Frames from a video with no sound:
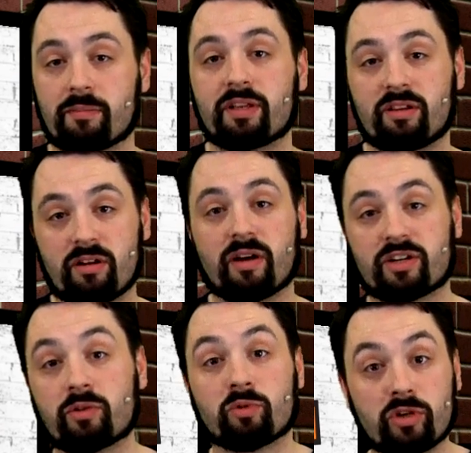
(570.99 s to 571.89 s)
I mean,
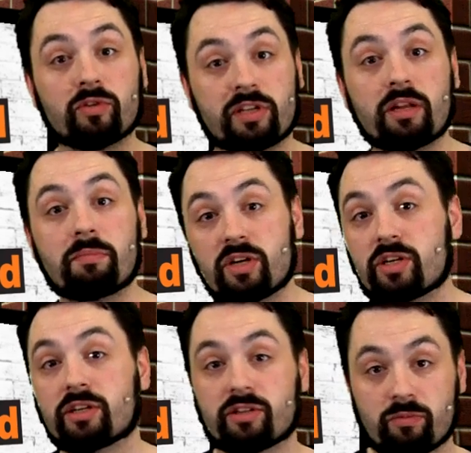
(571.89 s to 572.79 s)
actually reducing
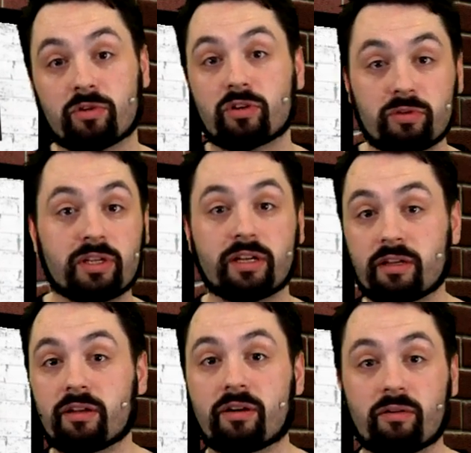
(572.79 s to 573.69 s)
emissions and
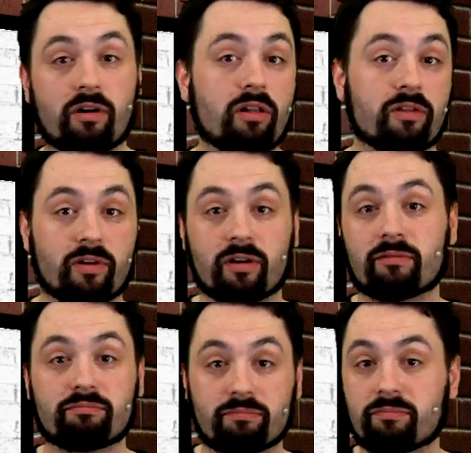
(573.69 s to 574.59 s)
reducing, all of
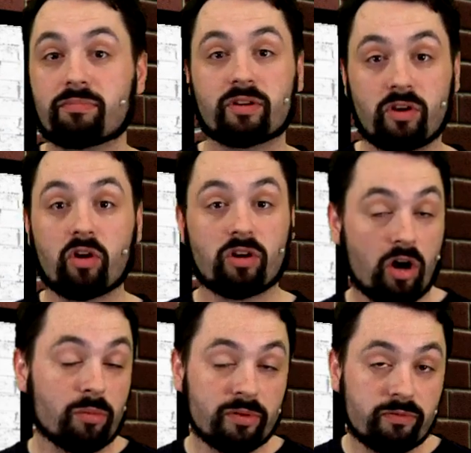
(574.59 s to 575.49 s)
our
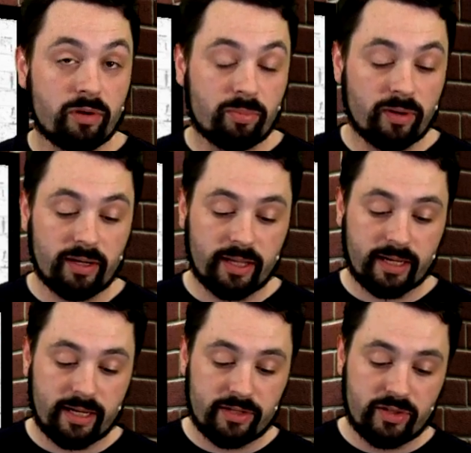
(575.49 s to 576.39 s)
carbon footprint,
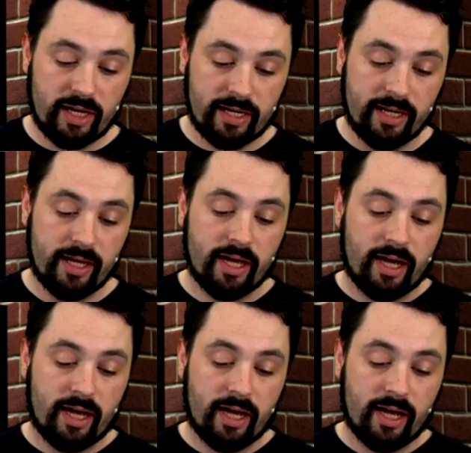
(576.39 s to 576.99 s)
like I said.